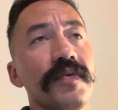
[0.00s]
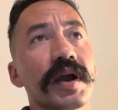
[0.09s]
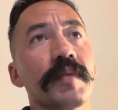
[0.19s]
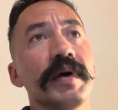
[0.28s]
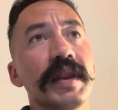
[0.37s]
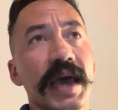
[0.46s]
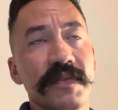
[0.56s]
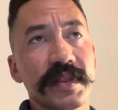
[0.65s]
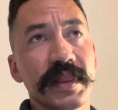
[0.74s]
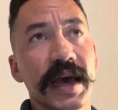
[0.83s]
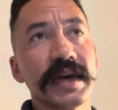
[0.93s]
recommend
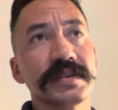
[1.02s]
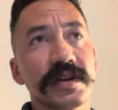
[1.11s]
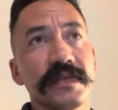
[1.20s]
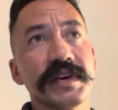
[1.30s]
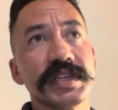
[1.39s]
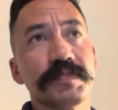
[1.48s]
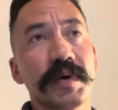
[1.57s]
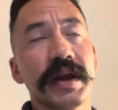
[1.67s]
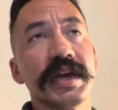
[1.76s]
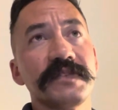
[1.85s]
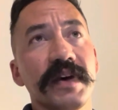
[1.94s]
having that serviced by
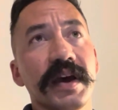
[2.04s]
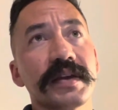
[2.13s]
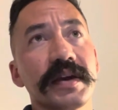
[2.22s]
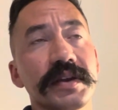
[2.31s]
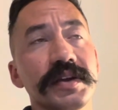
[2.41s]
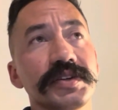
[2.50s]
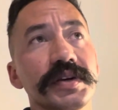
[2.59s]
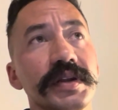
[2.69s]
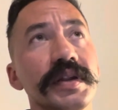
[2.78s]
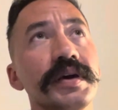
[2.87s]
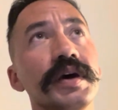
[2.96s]
an HVAC
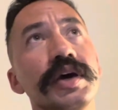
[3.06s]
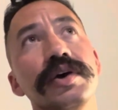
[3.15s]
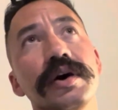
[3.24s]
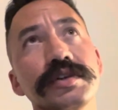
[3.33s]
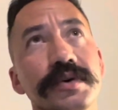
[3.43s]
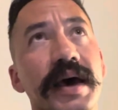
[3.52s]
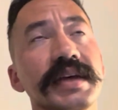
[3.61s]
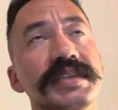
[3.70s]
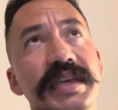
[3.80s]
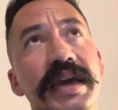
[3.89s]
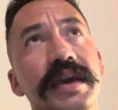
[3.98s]
technician. You also had a
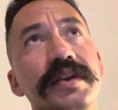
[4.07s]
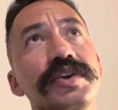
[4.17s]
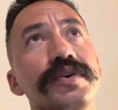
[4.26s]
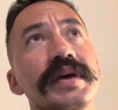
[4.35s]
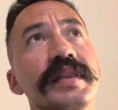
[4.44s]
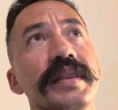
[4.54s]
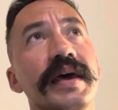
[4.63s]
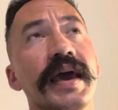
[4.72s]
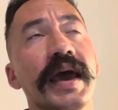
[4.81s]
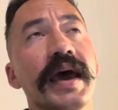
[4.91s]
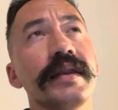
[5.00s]
second unit that
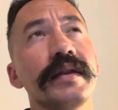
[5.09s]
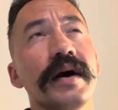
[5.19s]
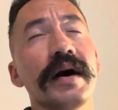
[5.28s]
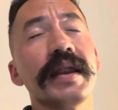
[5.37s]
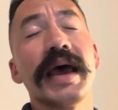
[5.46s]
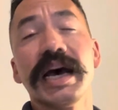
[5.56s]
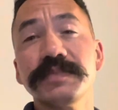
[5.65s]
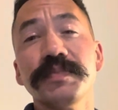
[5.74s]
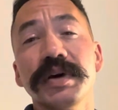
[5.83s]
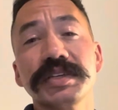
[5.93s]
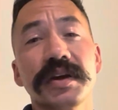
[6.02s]
had not as
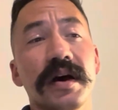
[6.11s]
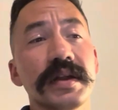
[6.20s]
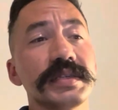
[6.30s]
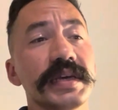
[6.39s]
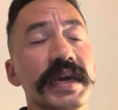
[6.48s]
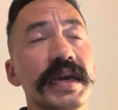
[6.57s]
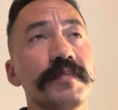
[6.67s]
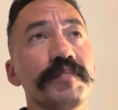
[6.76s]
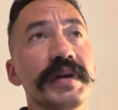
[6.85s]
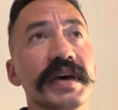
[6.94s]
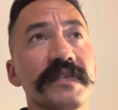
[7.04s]
much condensate,
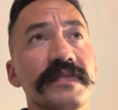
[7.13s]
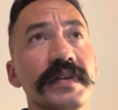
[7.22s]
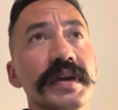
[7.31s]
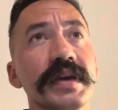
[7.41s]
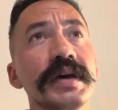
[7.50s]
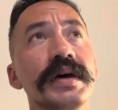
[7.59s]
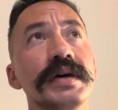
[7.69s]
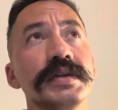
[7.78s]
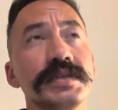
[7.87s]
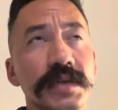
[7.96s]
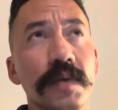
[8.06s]
but definitely
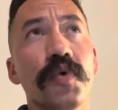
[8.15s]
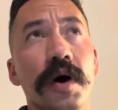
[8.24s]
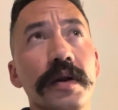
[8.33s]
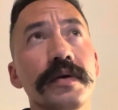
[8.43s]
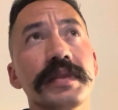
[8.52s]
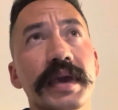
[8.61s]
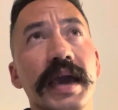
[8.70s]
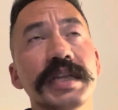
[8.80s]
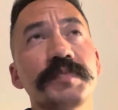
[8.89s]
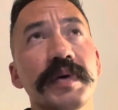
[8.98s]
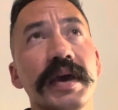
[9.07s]
some water in the
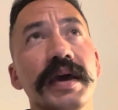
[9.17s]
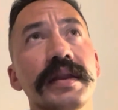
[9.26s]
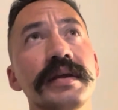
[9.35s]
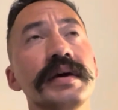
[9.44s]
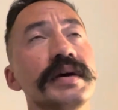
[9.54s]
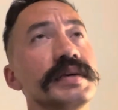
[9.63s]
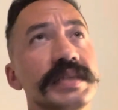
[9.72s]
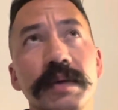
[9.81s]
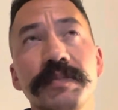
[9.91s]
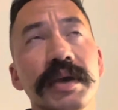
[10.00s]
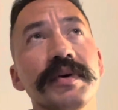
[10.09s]
catch pan.
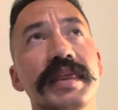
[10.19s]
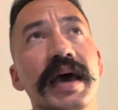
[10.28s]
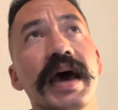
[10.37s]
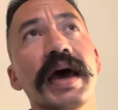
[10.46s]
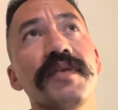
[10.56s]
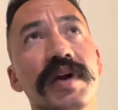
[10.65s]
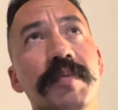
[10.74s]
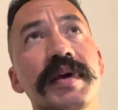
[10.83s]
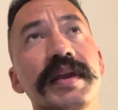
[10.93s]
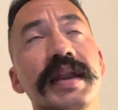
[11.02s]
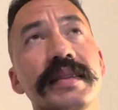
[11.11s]
Same thing with that. I'd
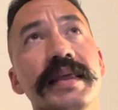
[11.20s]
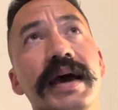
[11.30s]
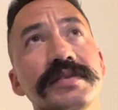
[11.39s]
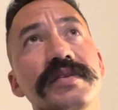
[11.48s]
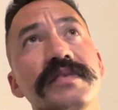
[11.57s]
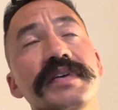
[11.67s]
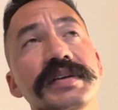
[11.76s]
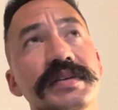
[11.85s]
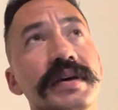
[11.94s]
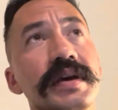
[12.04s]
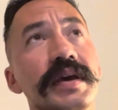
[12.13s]
recommend getting that
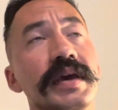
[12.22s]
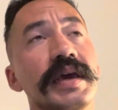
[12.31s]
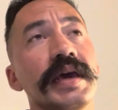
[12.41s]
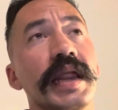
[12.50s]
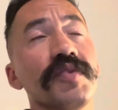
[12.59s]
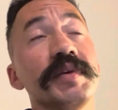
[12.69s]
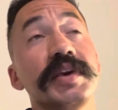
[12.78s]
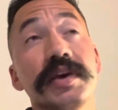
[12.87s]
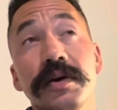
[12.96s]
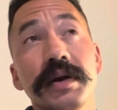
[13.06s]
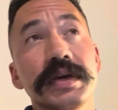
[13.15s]
serviced. And I would be
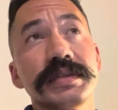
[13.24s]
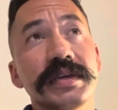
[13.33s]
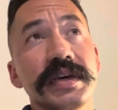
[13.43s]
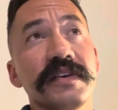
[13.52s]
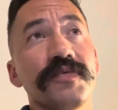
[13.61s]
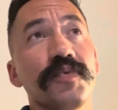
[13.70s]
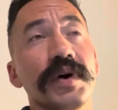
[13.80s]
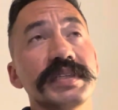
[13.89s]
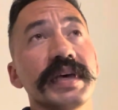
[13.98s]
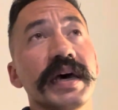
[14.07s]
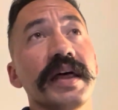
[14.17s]
curious if
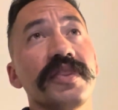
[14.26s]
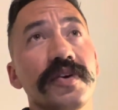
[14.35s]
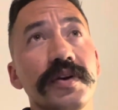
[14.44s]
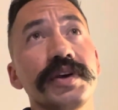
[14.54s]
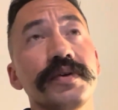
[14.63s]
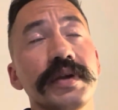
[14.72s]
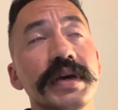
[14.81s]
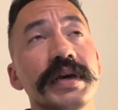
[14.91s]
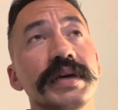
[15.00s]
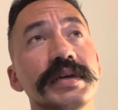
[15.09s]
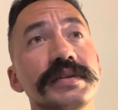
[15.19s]
once that third unit
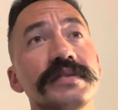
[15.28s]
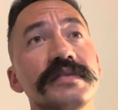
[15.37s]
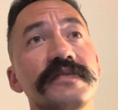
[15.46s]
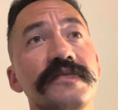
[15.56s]
is